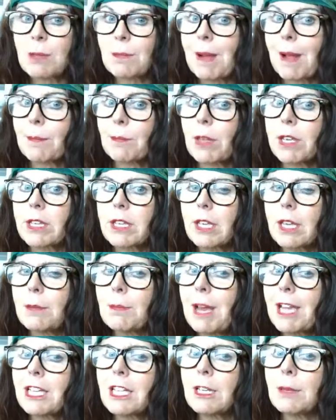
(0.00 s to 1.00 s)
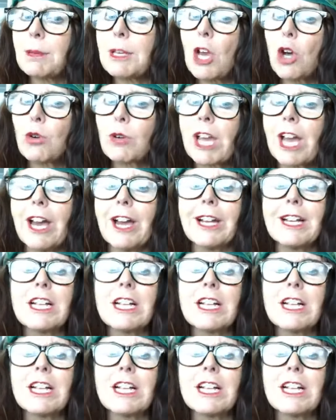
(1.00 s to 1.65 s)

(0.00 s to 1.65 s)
him, I'm like, am I going to be okay?